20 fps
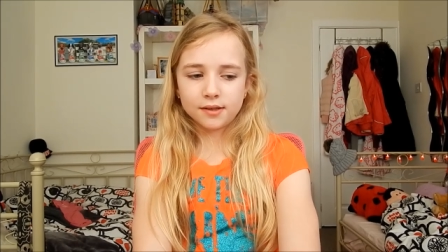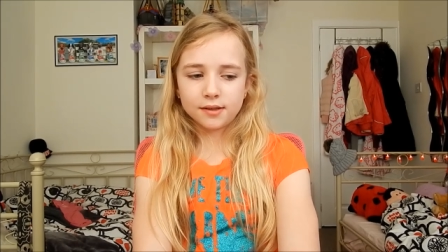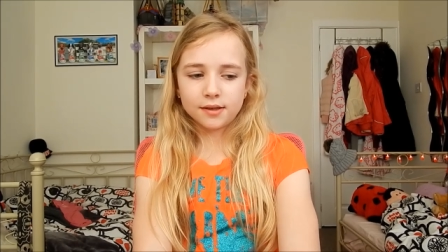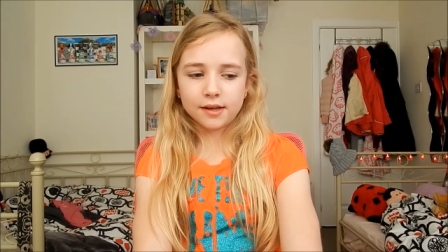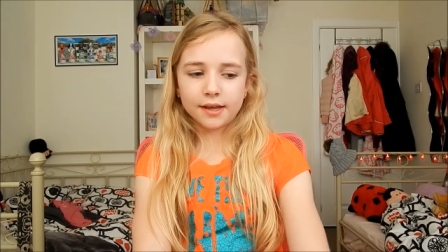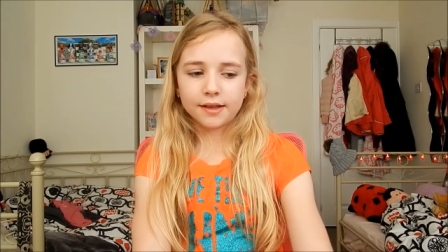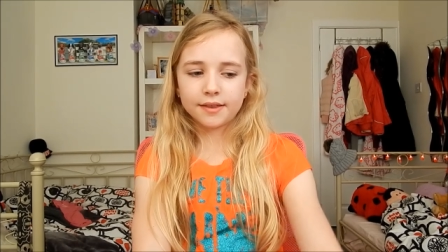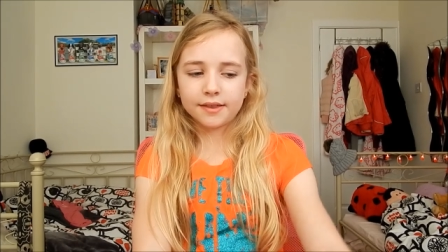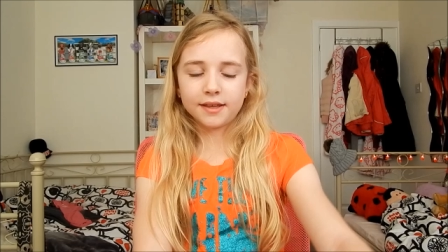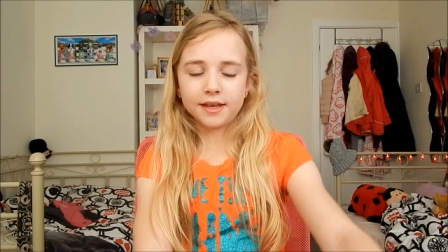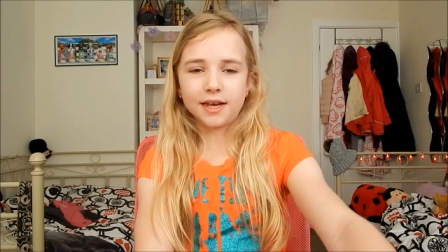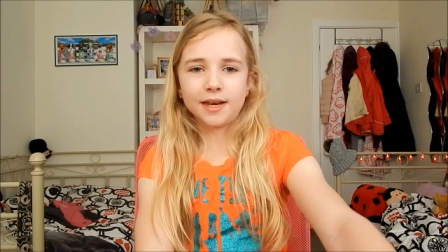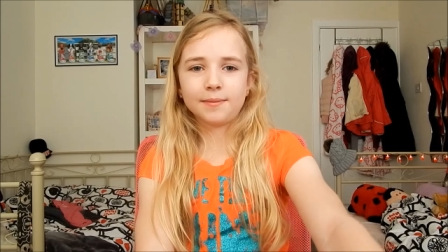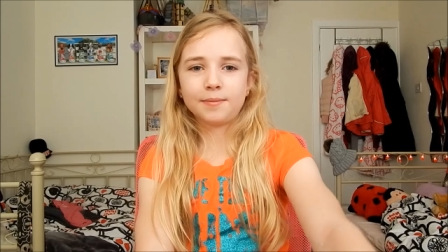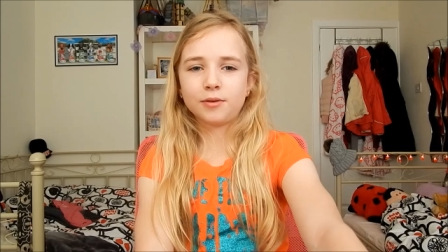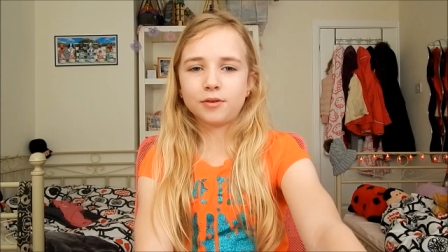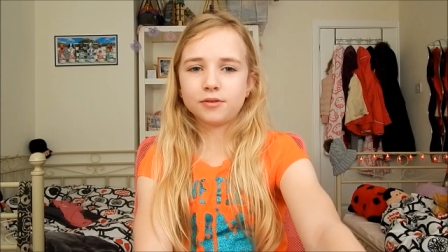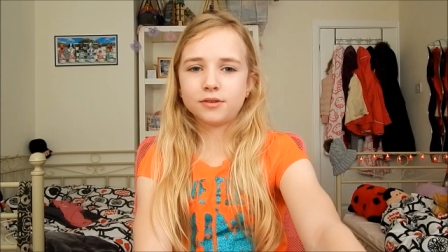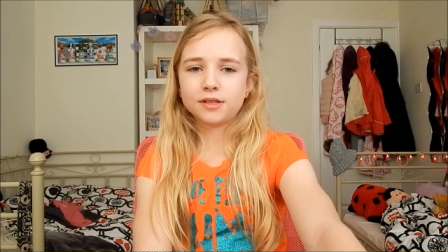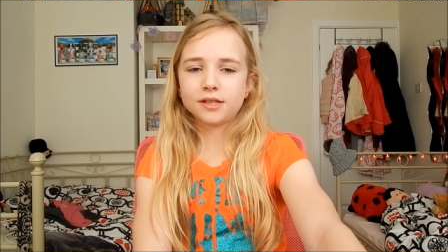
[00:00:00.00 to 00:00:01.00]
like the
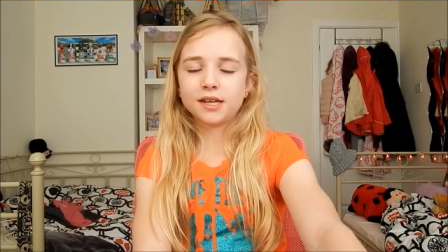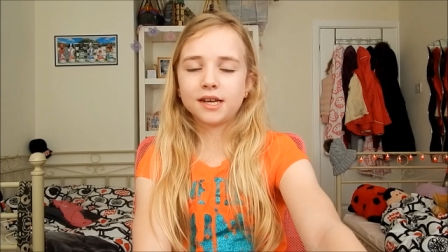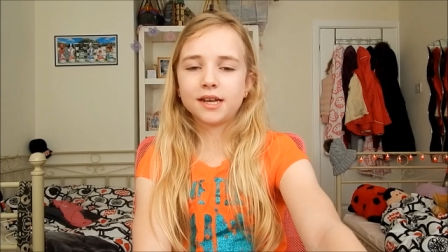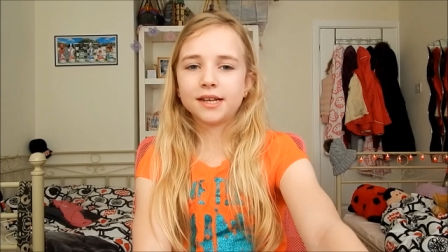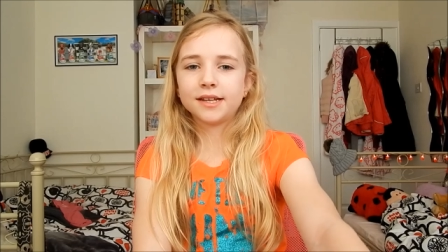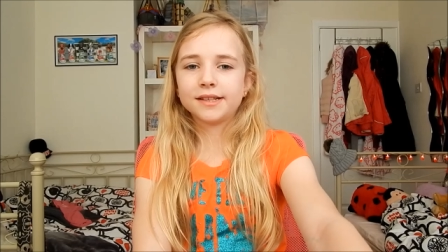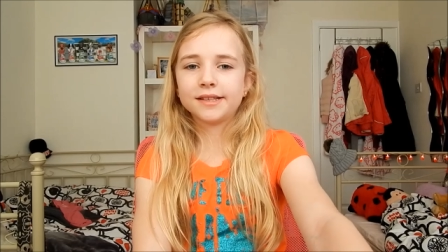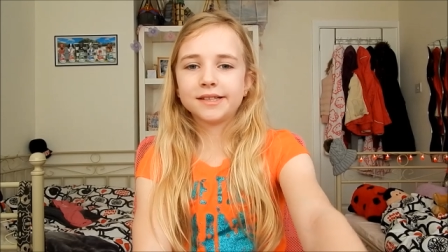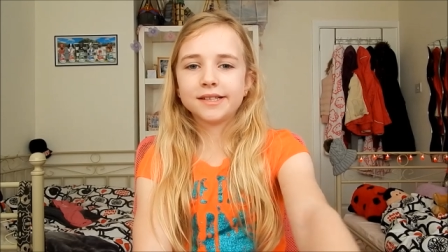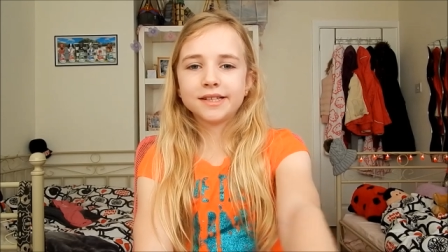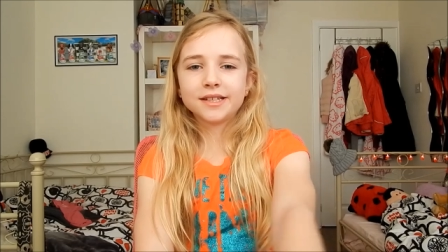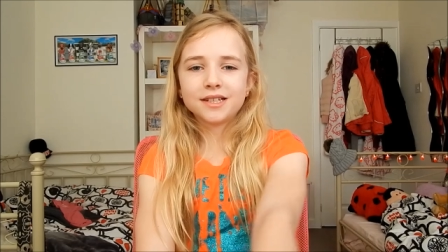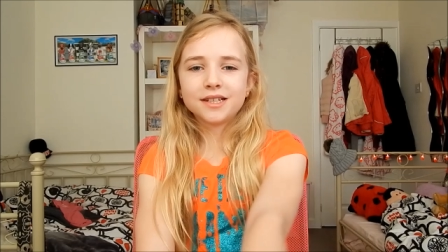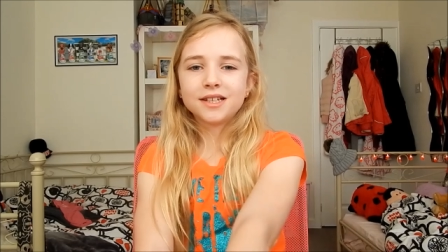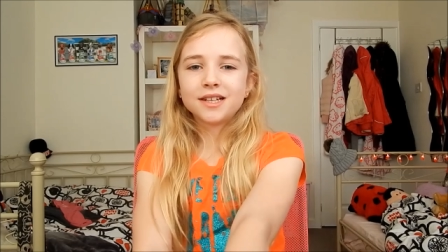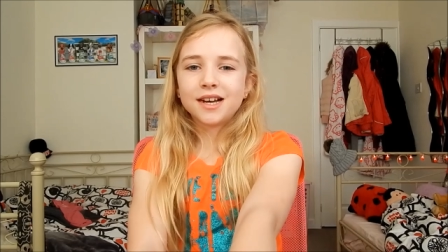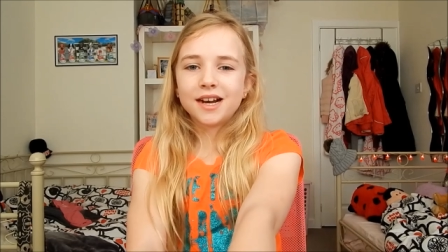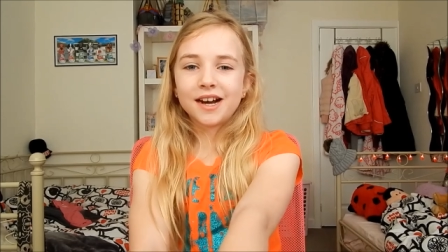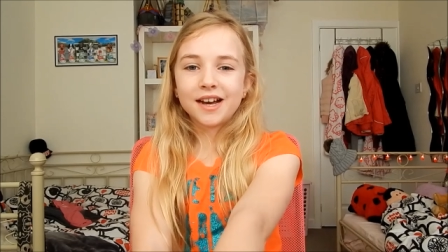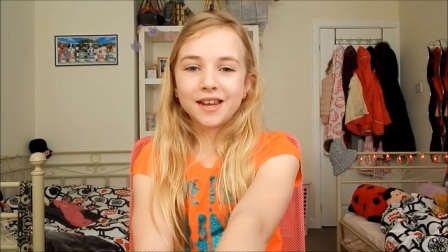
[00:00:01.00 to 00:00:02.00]
iPod, and
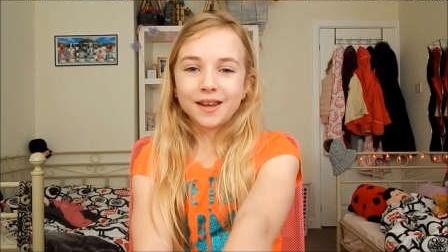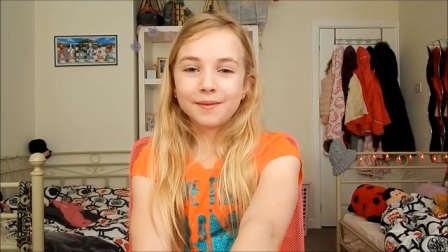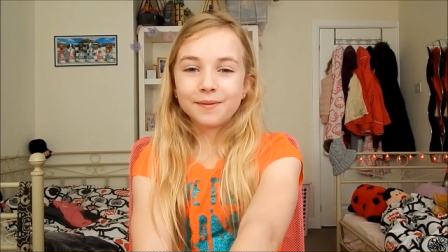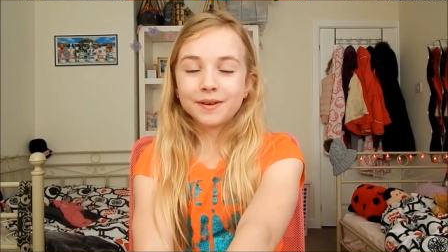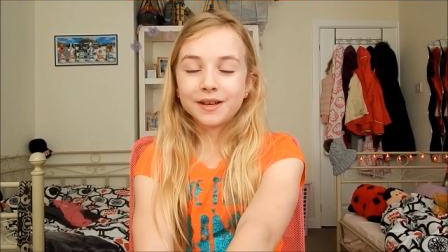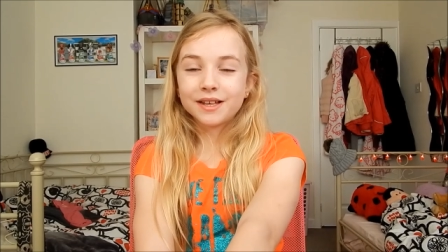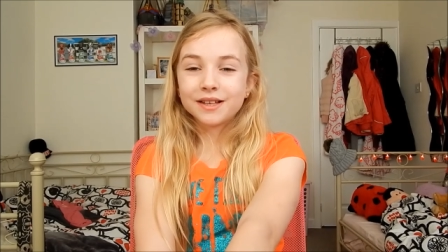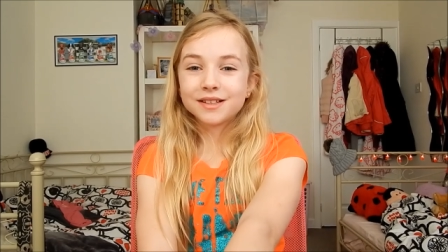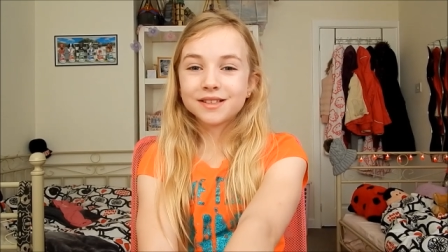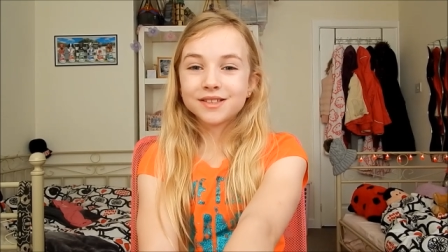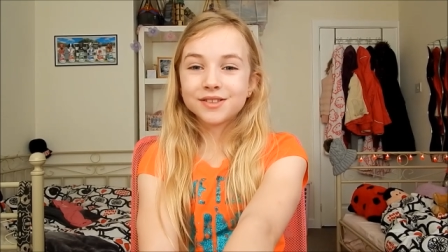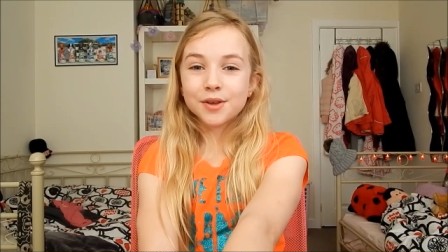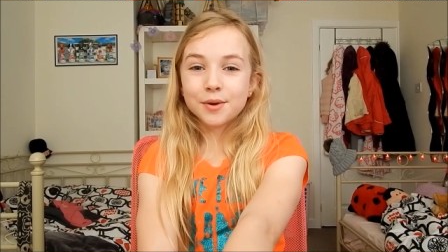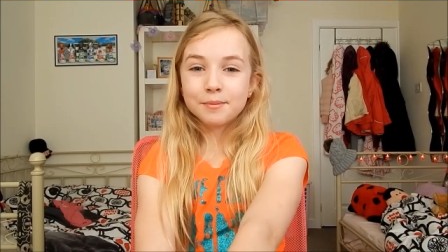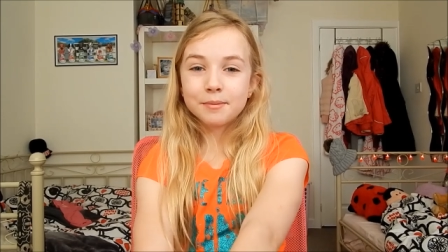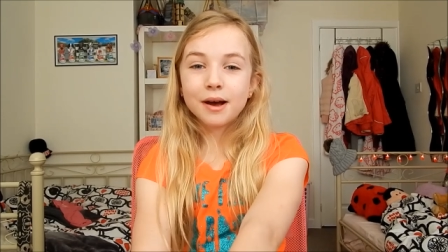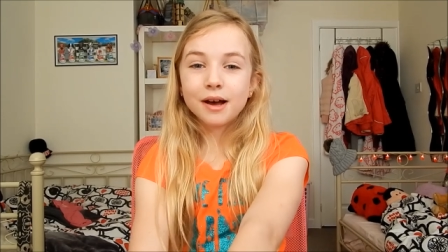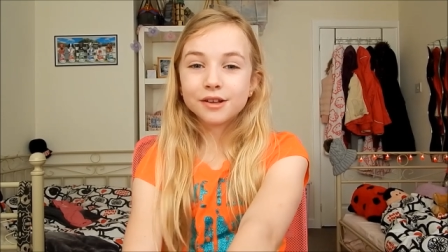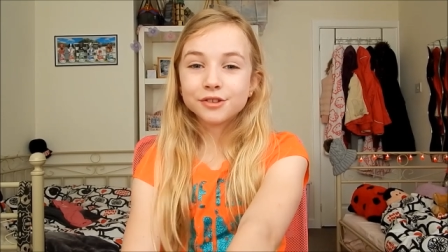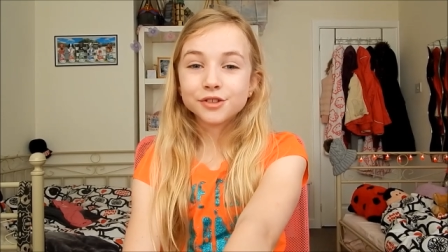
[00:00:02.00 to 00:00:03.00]
I love it so
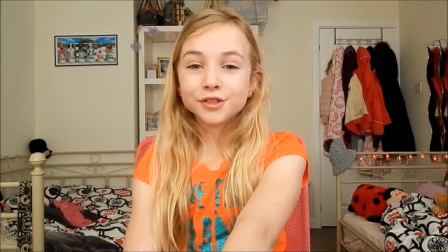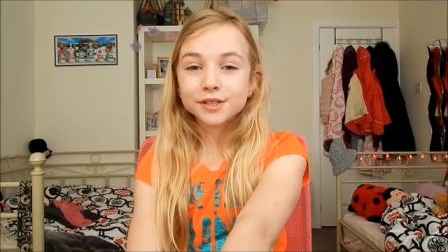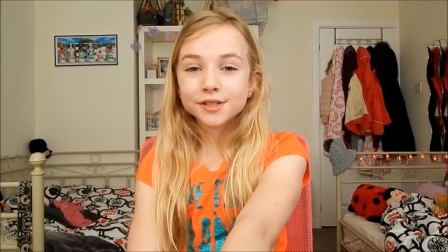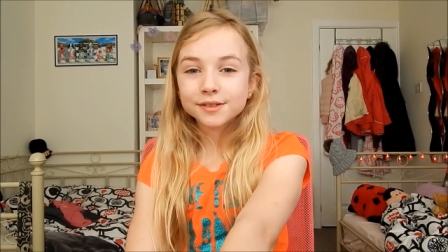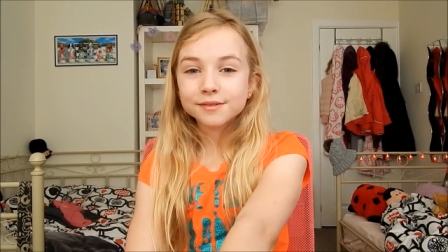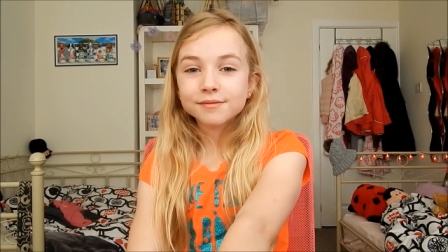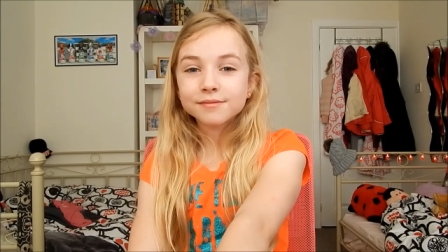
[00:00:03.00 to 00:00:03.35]
much.